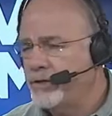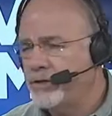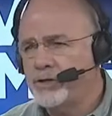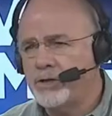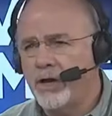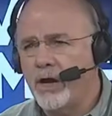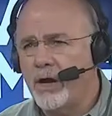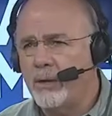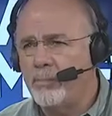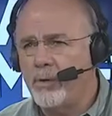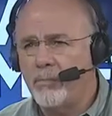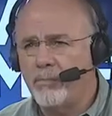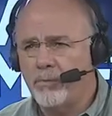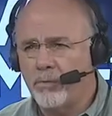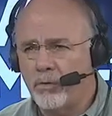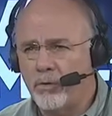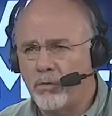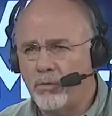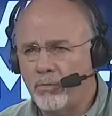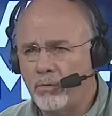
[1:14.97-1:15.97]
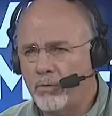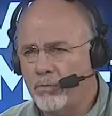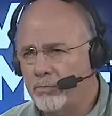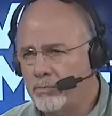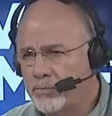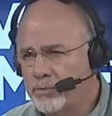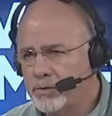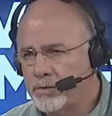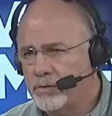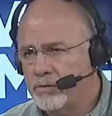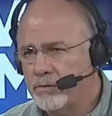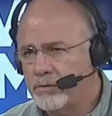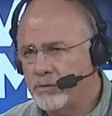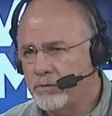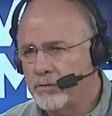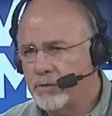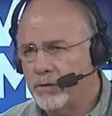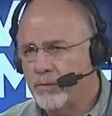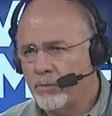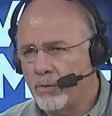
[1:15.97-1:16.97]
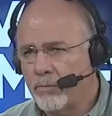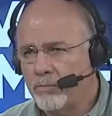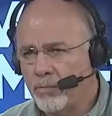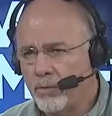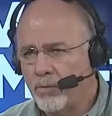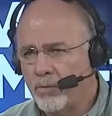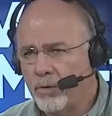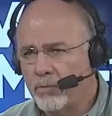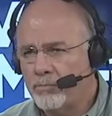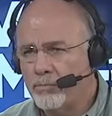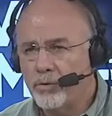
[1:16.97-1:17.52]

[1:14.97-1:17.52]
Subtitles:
job programs that were born,